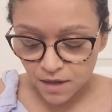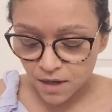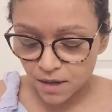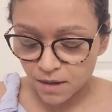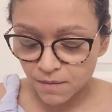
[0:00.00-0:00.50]

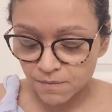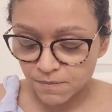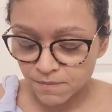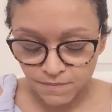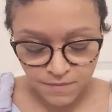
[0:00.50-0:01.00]

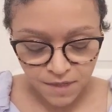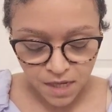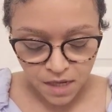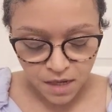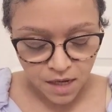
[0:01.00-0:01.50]

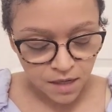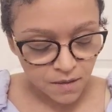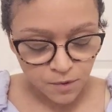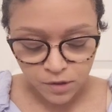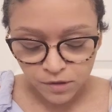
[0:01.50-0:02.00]
and
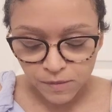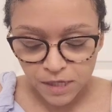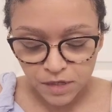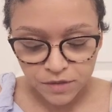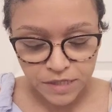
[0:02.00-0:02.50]
I'm going to be
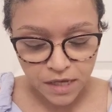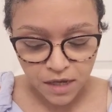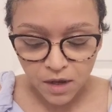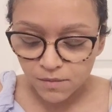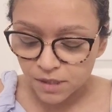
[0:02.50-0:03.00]
using a
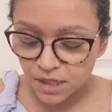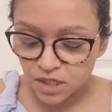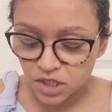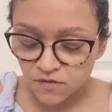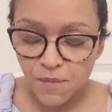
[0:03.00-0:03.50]

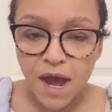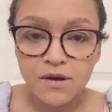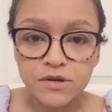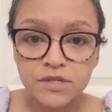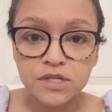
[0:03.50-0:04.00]
combination of
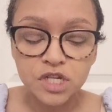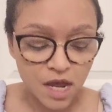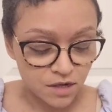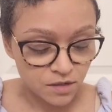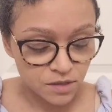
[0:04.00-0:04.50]
powders and
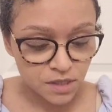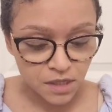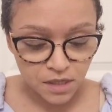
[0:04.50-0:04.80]
shadows.